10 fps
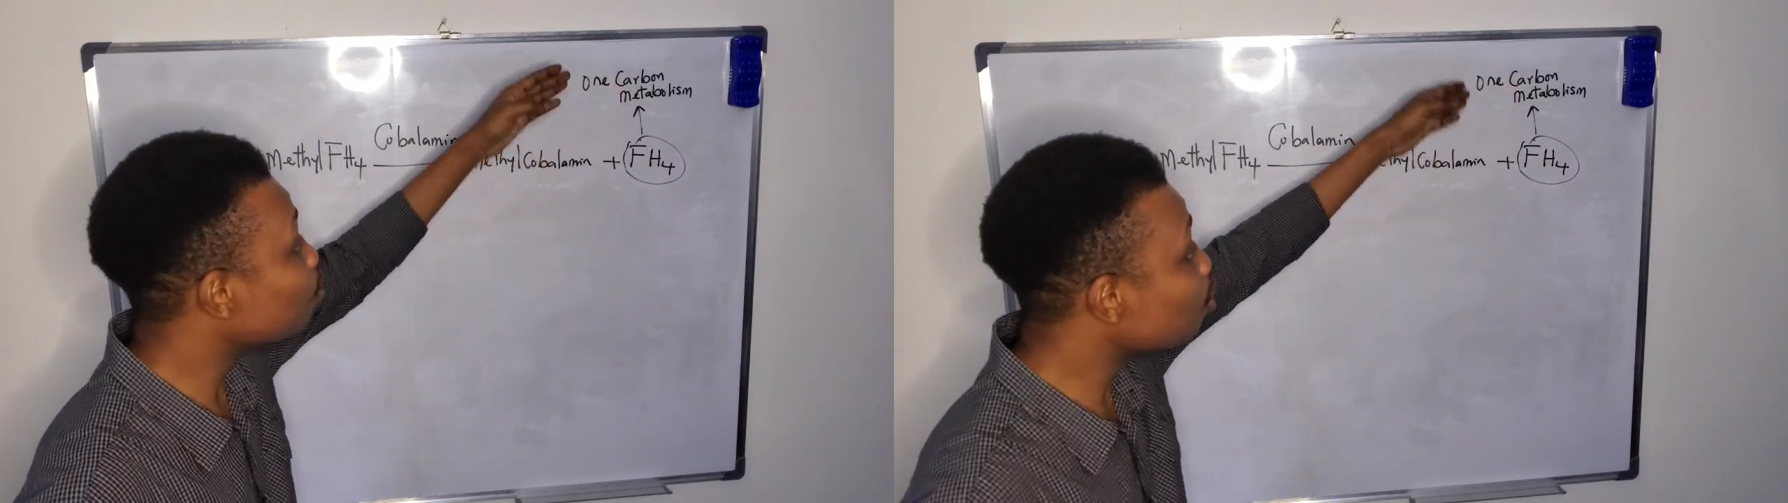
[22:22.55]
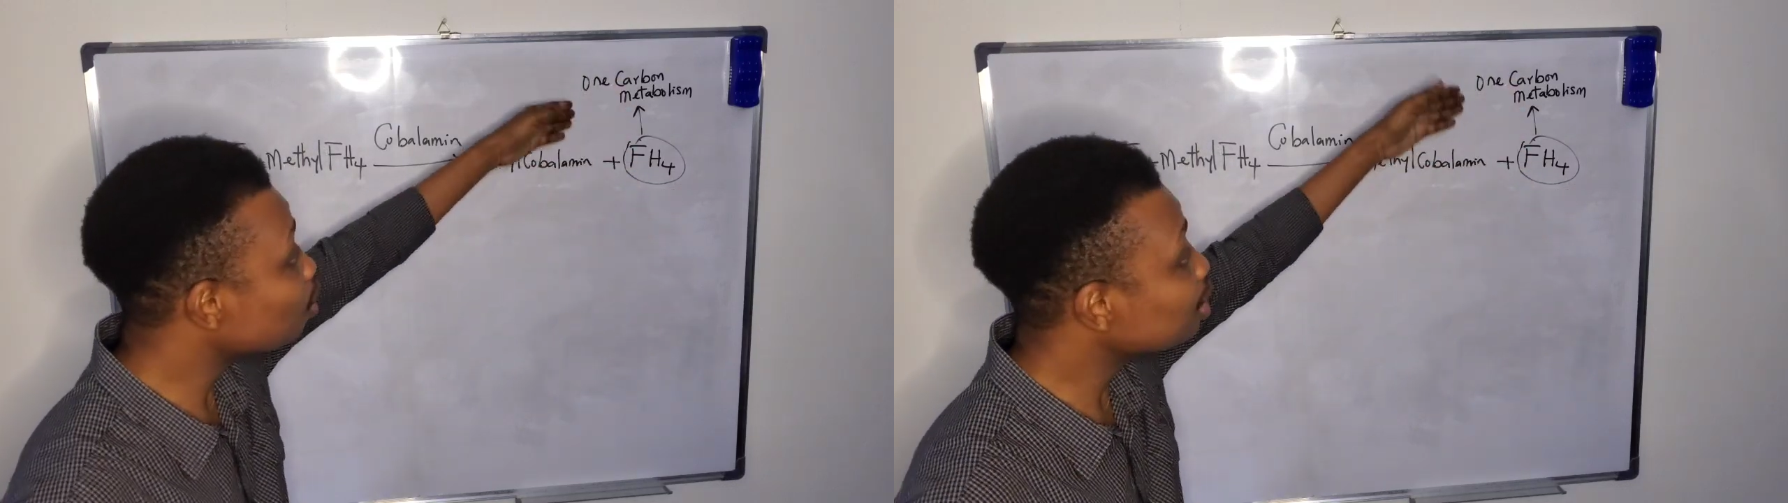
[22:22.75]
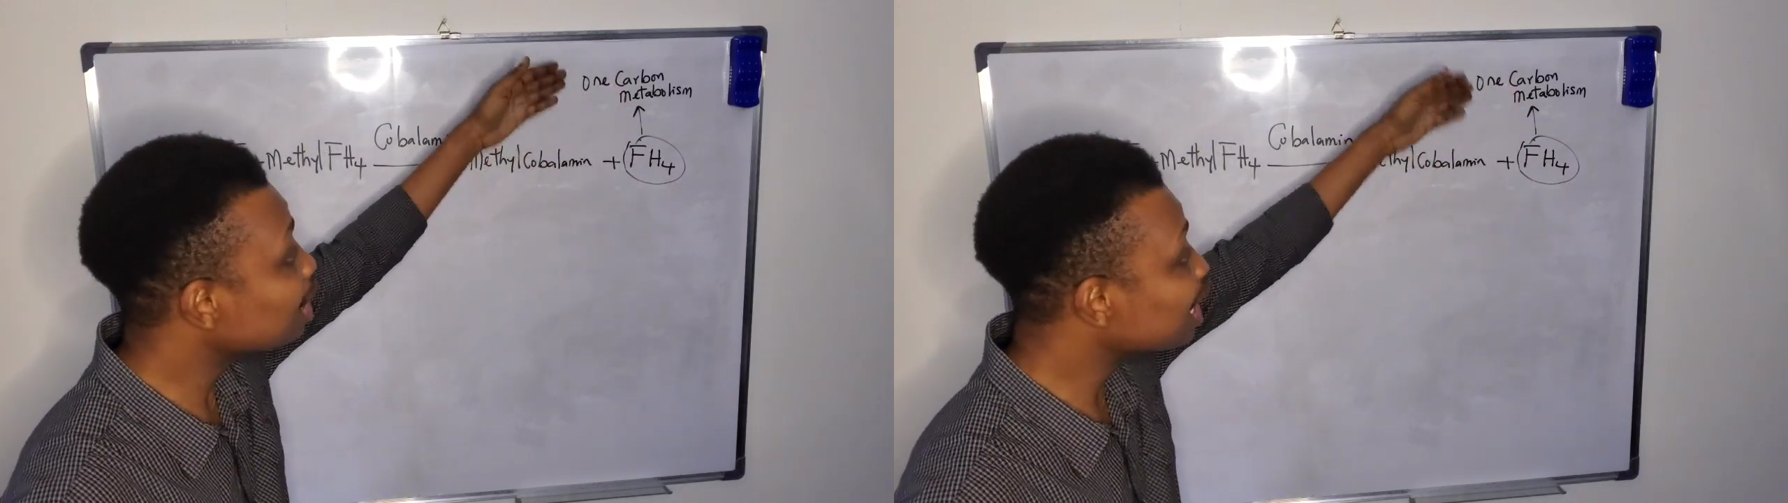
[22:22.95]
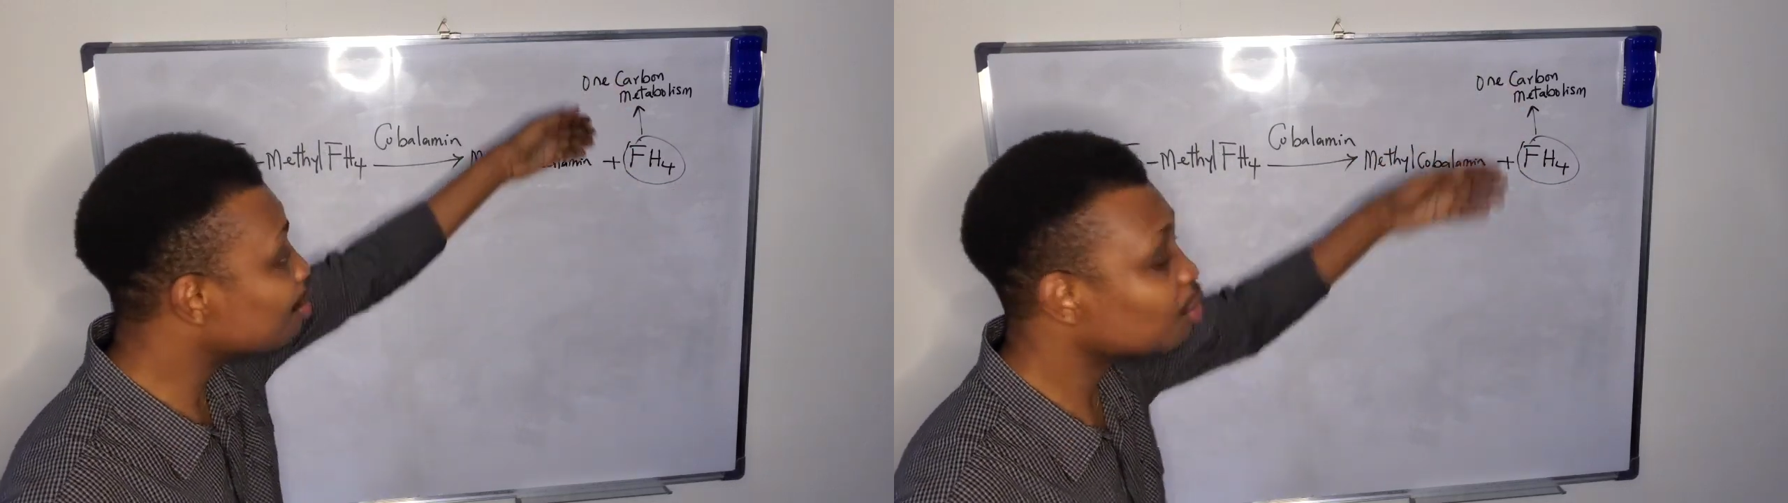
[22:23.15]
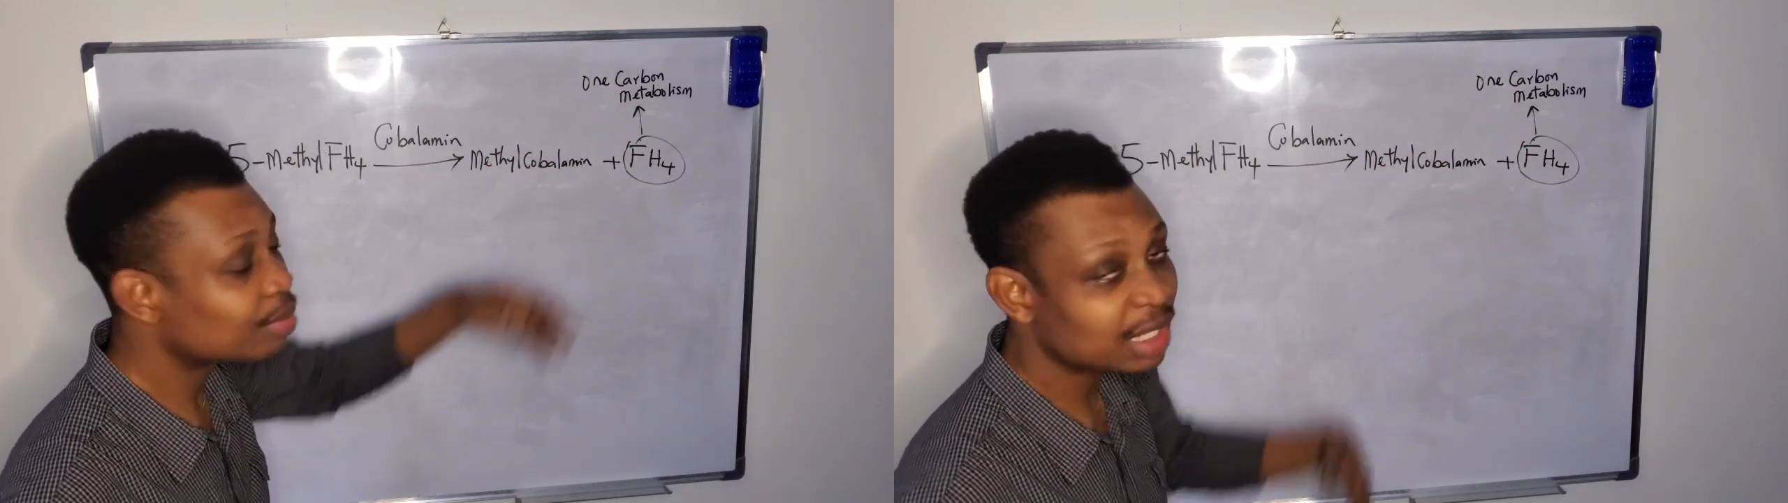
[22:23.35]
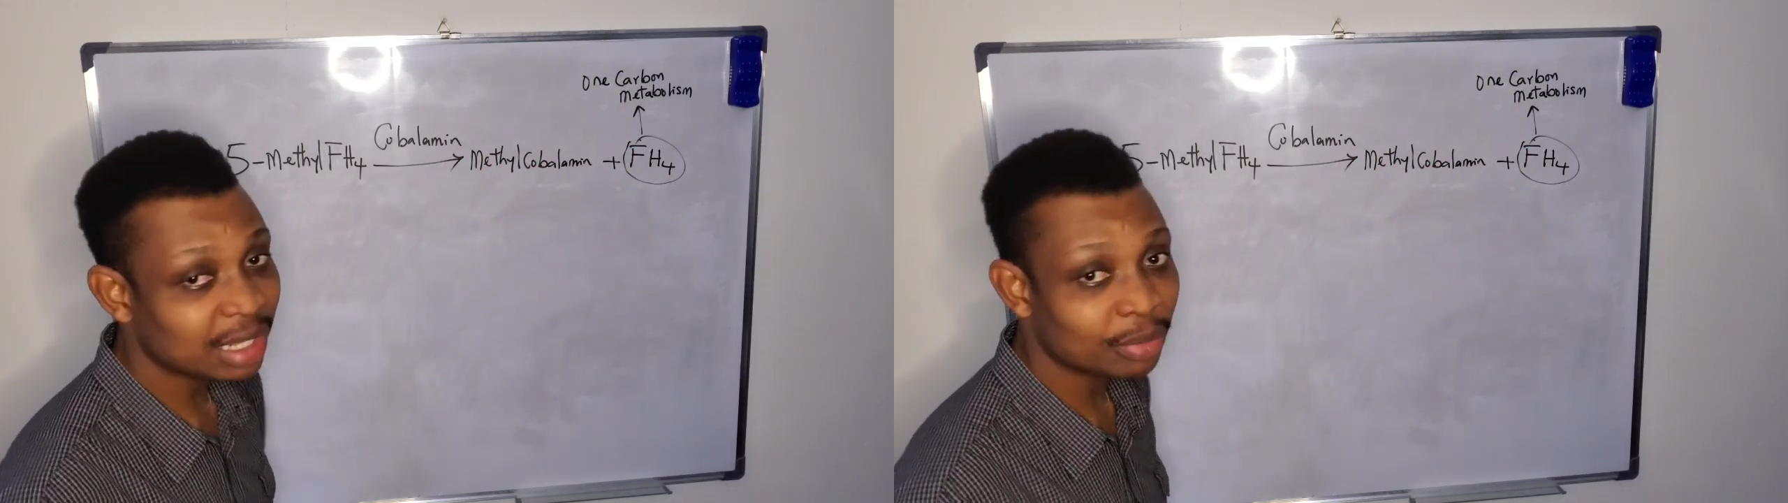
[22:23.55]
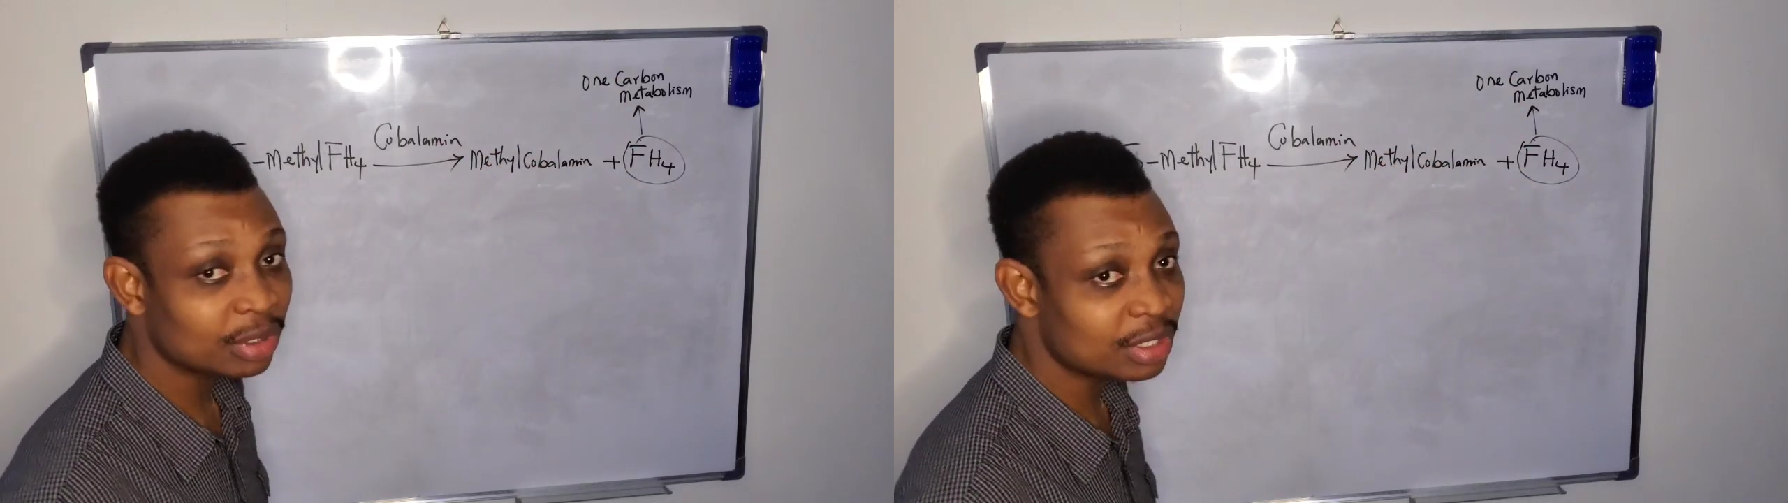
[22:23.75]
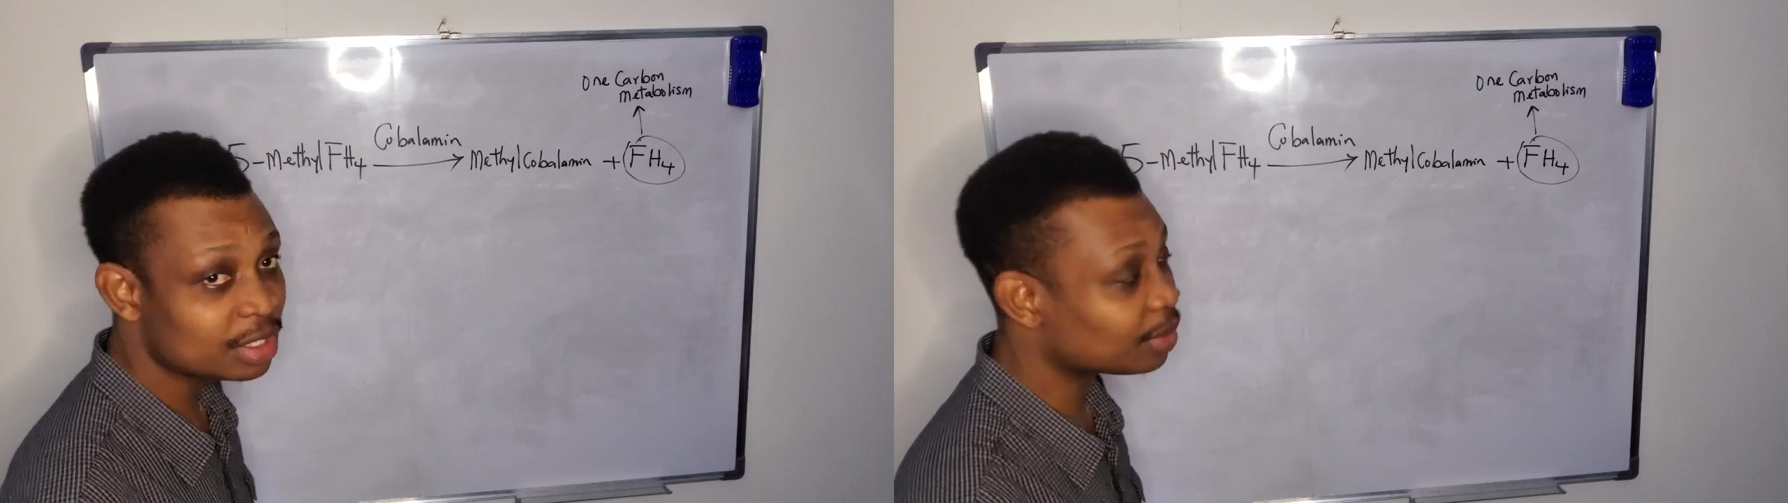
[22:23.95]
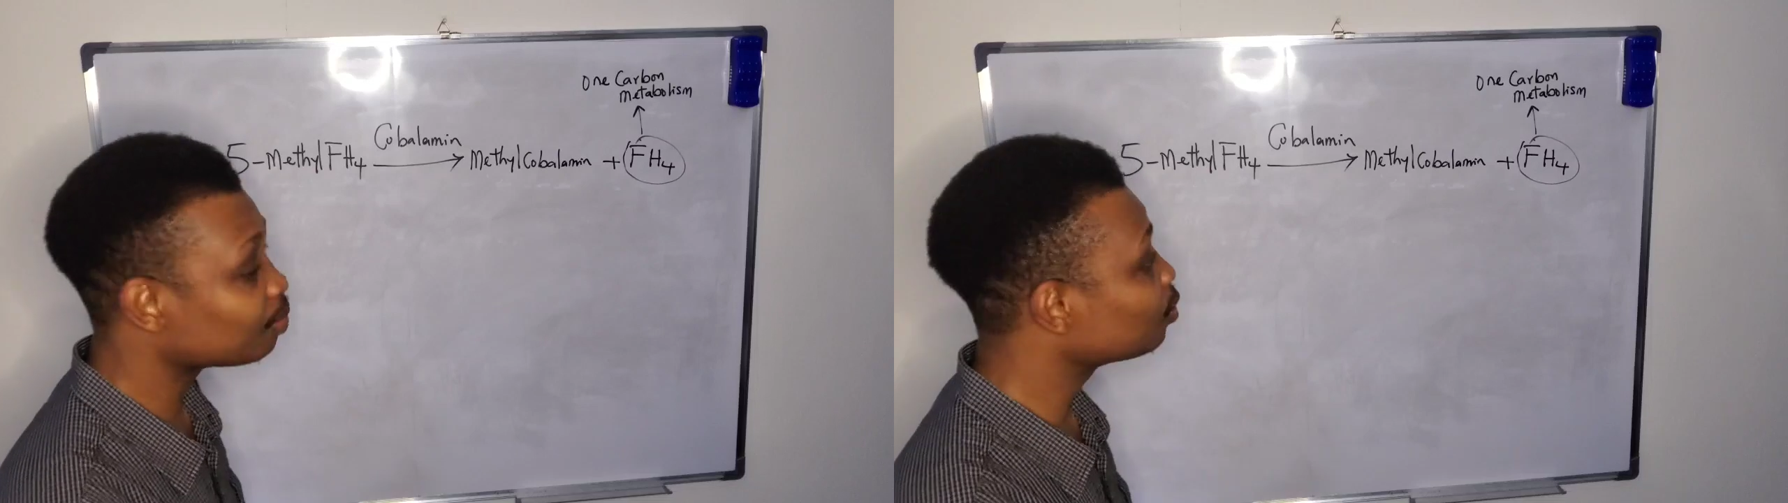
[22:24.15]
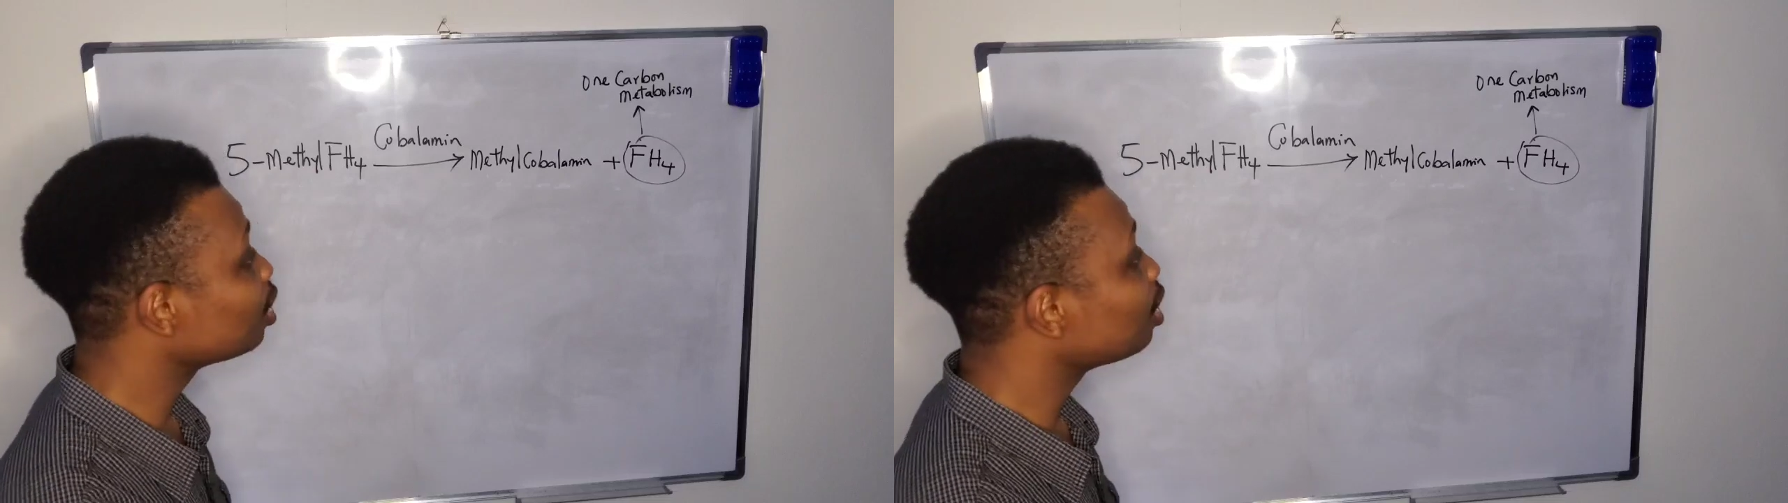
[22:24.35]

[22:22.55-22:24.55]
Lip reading: 1-carbon metabolism,